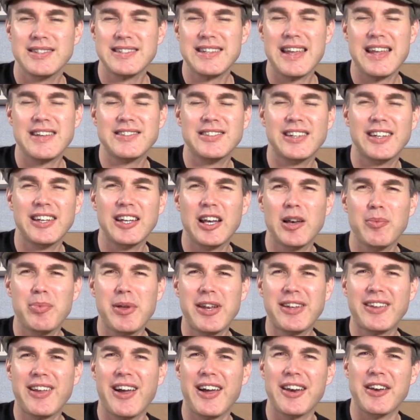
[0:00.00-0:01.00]
Sounds a little
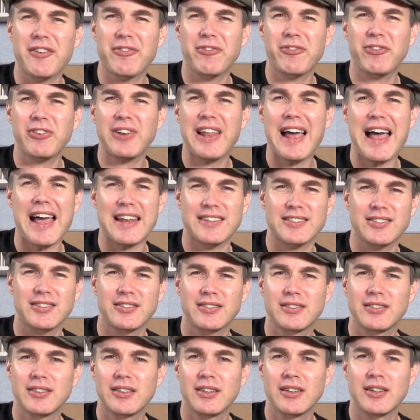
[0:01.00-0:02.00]
bit kind of flat,
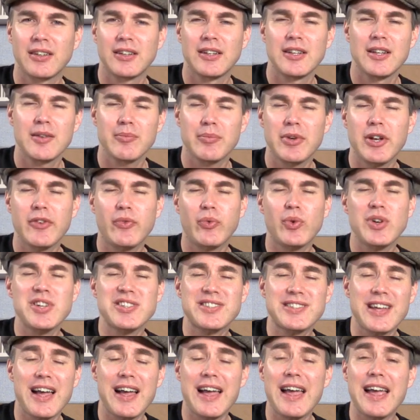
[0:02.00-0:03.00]
but if we
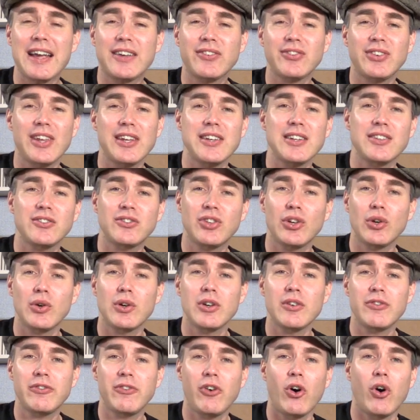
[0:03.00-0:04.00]
start accenting two
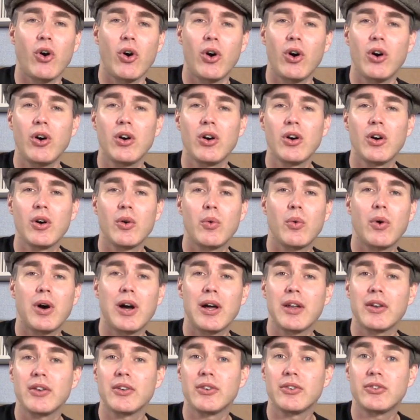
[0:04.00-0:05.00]
and four,
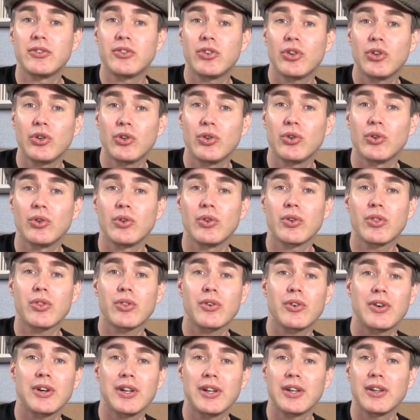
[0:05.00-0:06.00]
one, two,
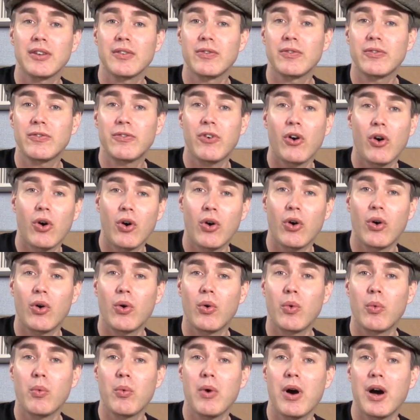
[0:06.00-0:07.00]
three, four,
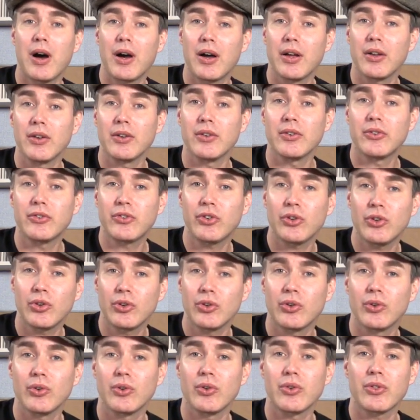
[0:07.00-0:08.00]
one,
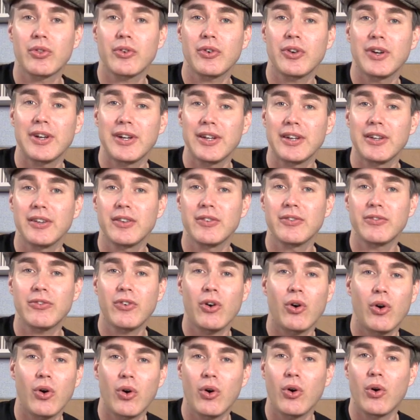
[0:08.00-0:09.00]
two, three,
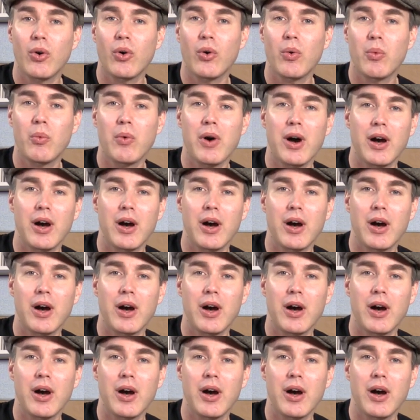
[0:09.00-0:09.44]
four, one,